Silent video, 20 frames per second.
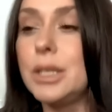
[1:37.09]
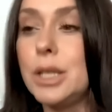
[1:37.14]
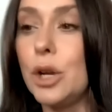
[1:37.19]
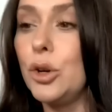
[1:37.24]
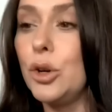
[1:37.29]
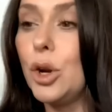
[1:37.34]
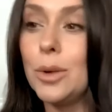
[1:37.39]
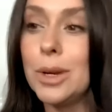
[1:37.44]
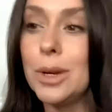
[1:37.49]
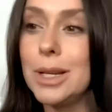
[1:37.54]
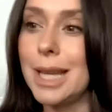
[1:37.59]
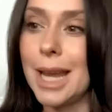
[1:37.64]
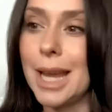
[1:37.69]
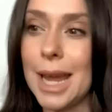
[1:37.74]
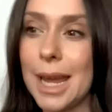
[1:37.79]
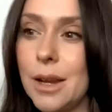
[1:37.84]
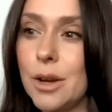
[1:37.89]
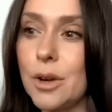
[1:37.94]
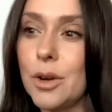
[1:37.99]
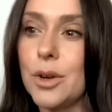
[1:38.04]
they're known as
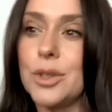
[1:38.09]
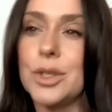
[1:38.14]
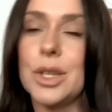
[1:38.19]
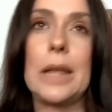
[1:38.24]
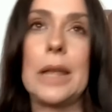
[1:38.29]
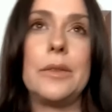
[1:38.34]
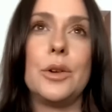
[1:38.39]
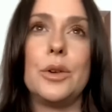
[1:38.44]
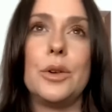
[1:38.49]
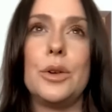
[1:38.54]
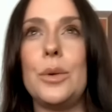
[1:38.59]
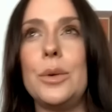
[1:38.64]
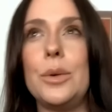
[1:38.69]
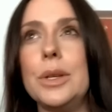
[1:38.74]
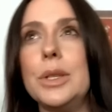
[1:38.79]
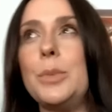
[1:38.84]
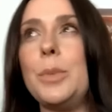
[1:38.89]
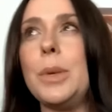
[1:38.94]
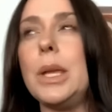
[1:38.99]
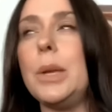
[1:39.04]
haters and they're known
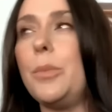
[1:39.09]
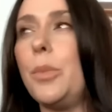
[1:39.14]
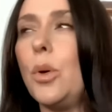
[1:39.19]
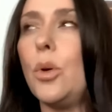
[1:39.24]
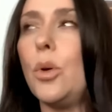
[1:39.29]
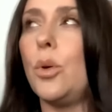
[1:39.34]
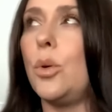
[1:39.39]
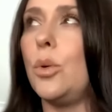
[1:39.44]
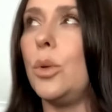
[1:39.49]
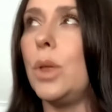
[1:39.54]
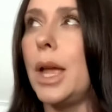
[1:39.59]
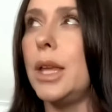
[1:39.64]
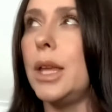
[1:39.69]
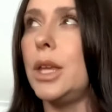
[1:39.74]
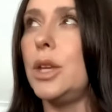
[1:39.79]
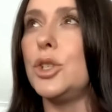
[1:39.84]
as people who like,